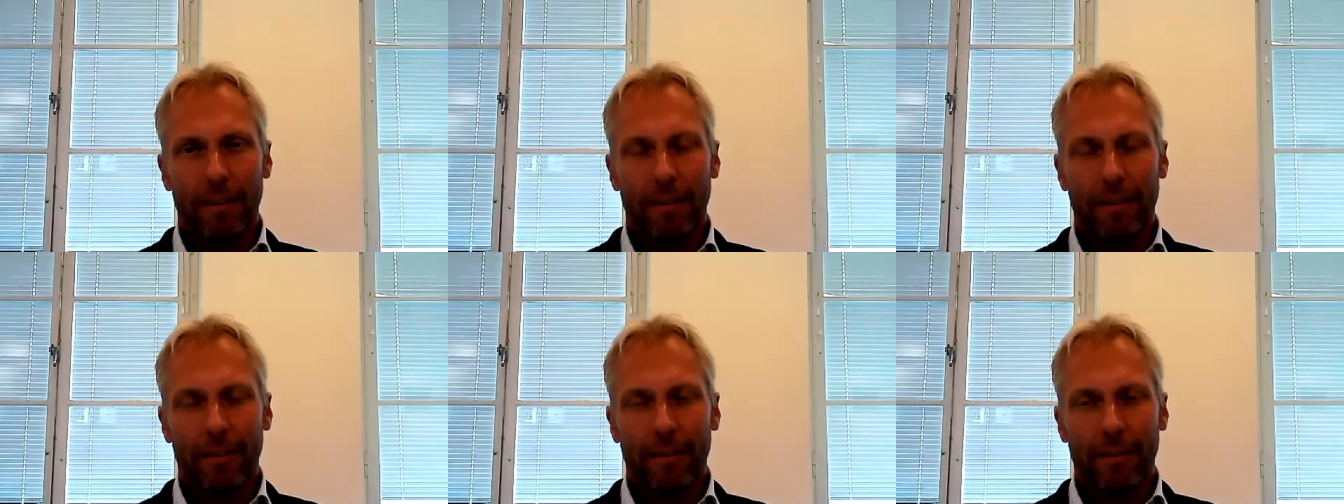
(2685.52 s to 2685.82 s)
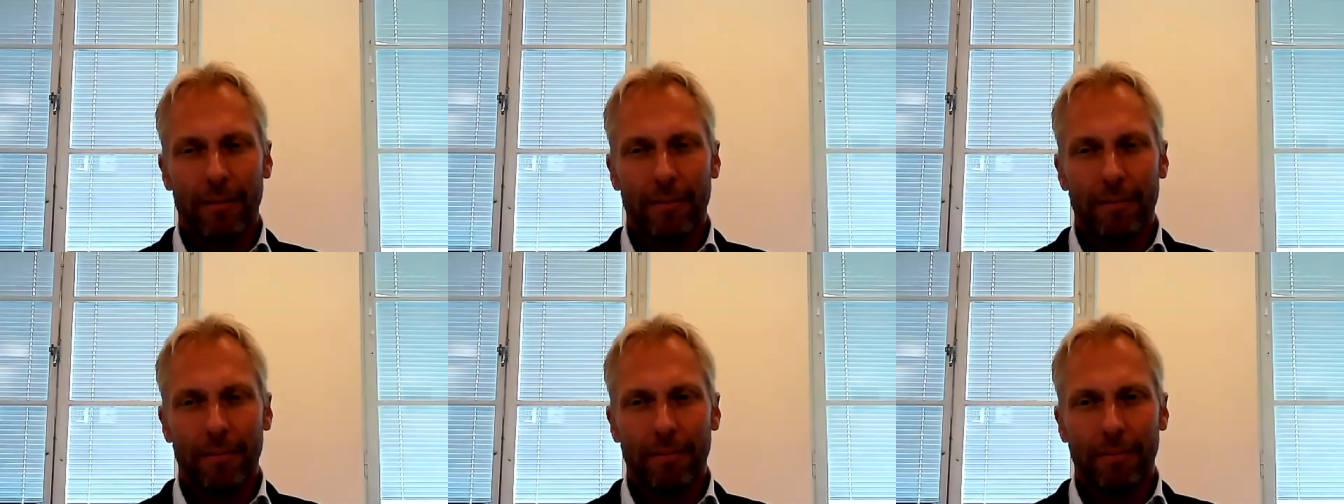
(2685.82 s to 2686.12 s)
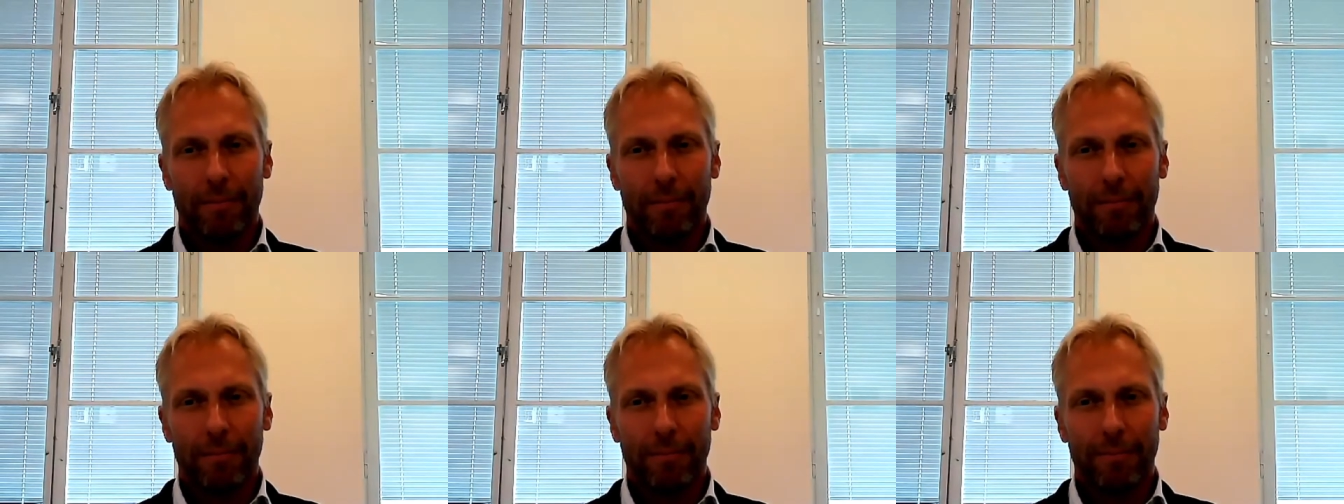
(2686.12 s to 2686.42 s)

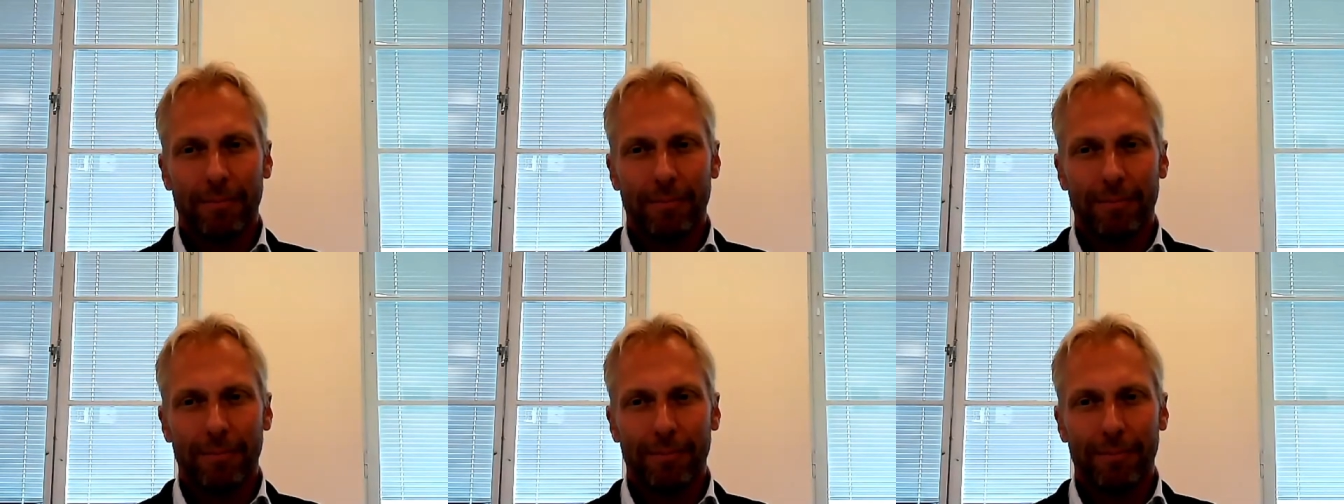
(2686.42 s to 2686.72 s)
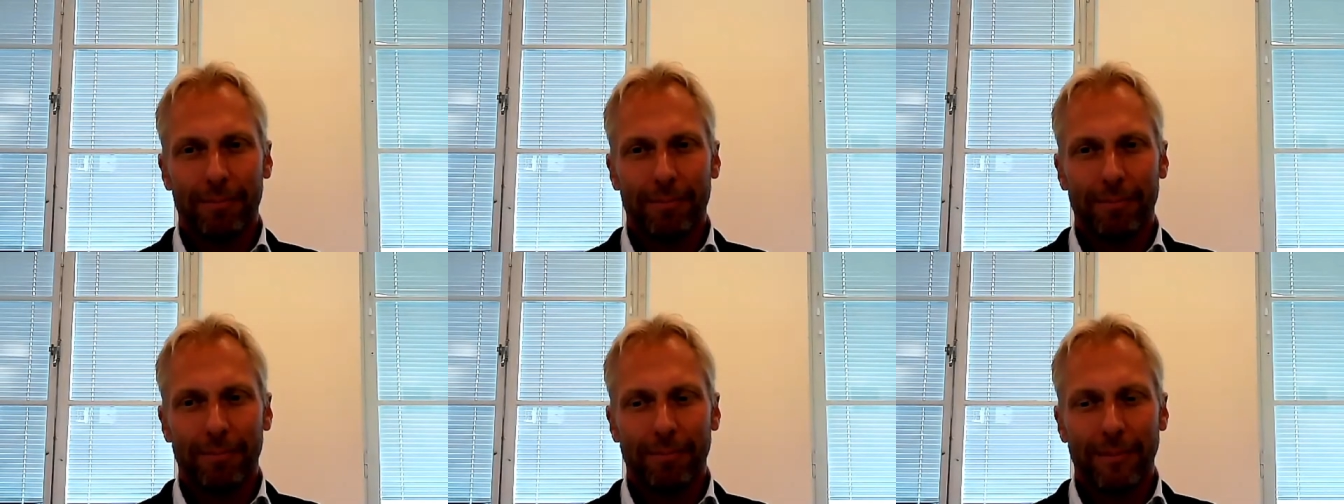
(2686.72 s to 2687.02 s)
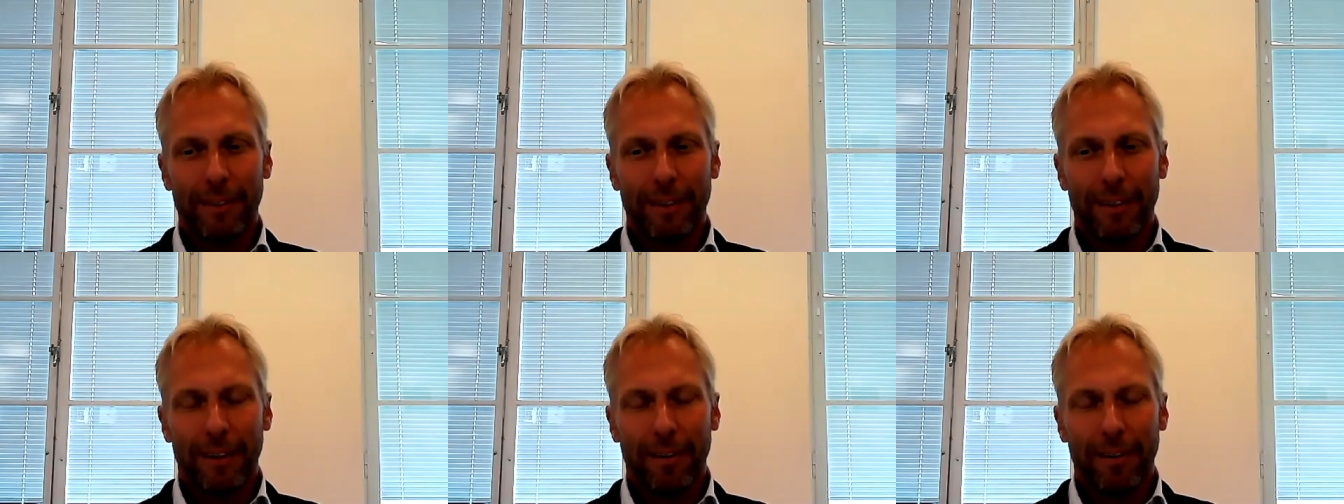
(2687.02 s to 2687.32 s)
Um,
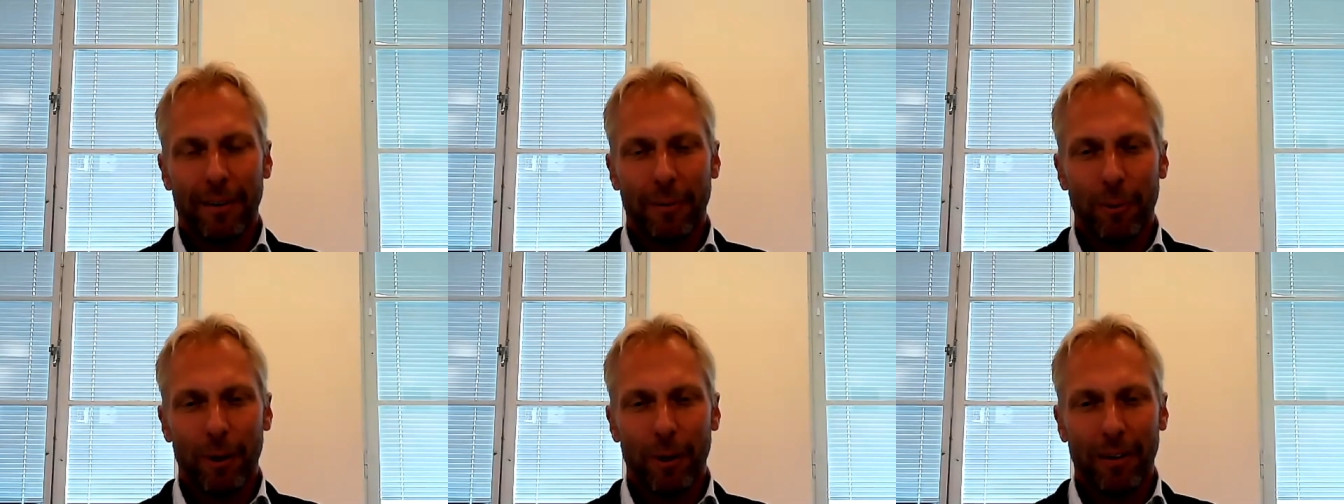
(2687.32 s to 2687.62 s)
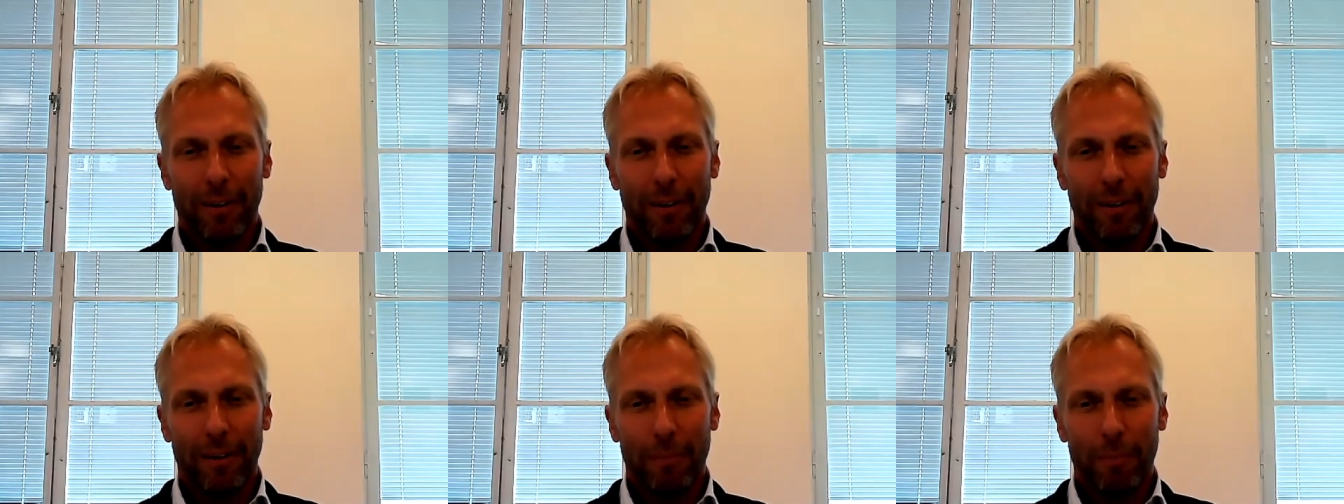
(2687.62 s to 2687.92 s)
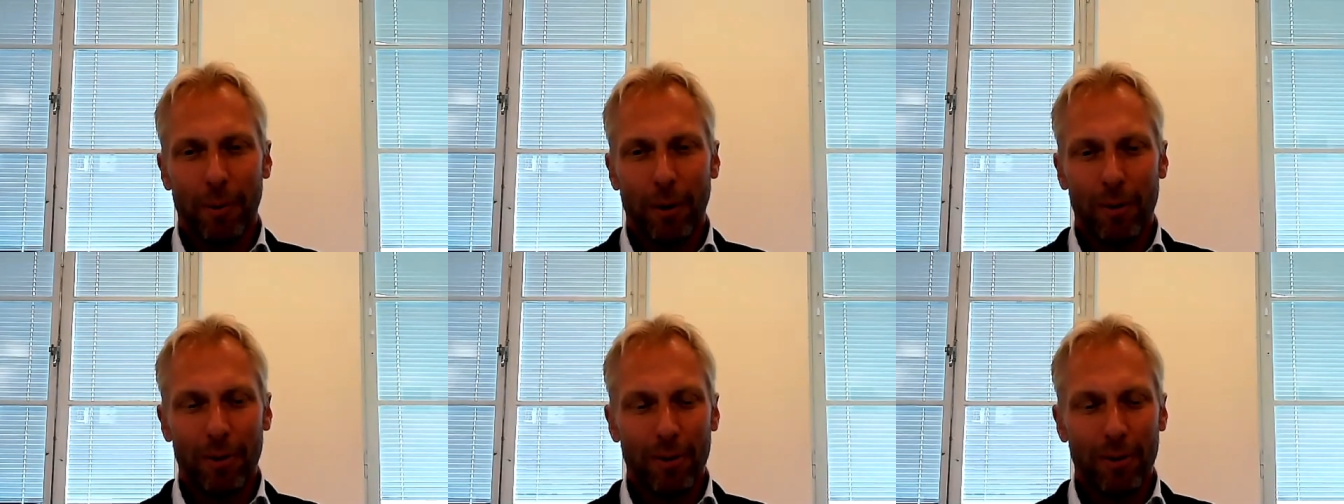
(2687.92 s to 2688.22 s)
one uh,
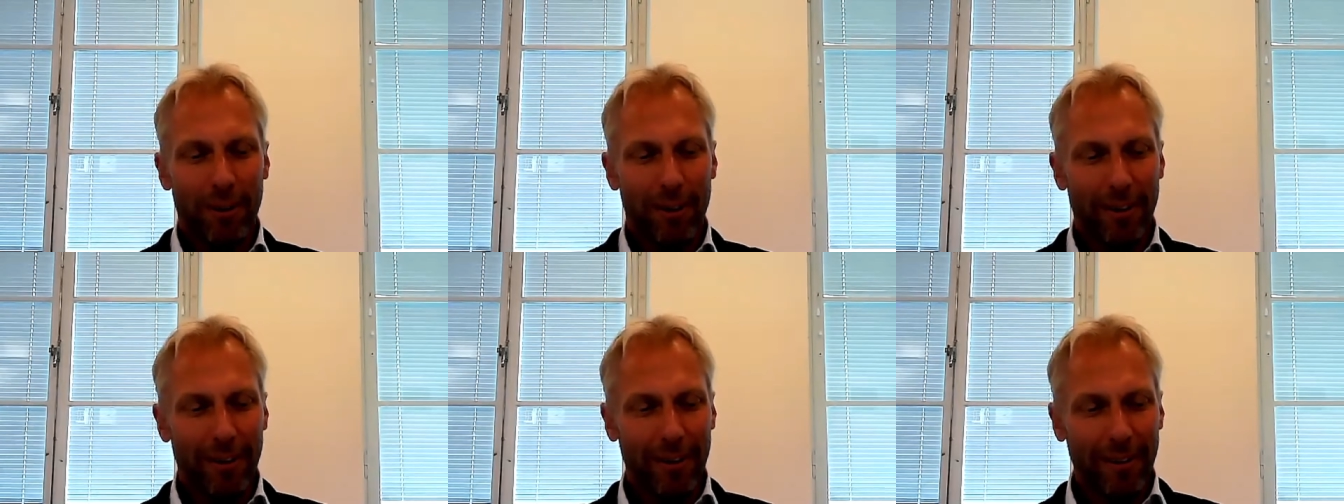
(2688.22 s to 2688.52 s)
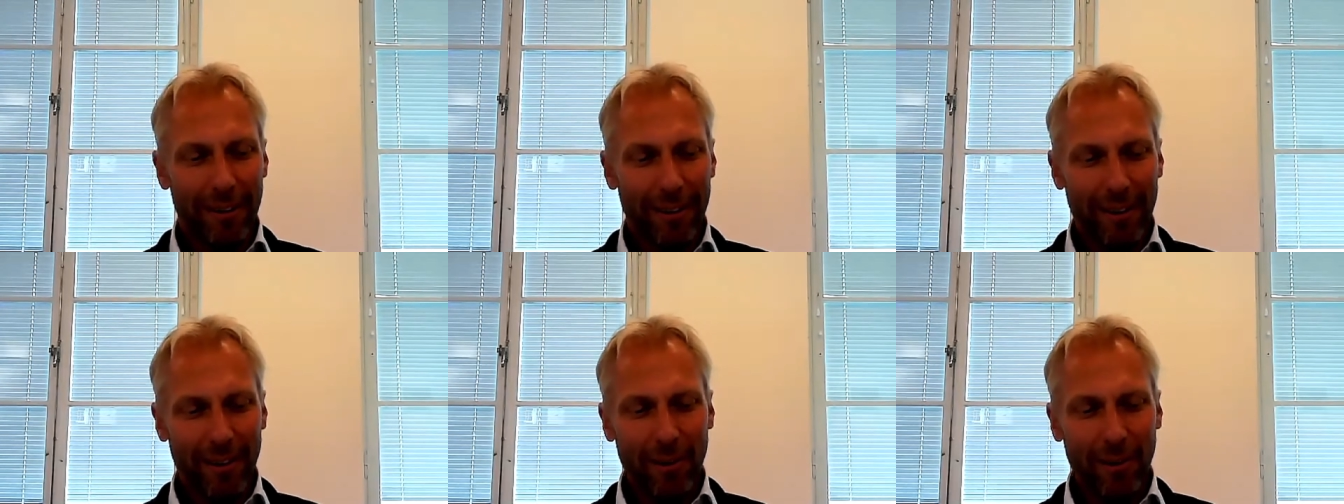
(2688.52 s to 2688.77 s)
person I uh,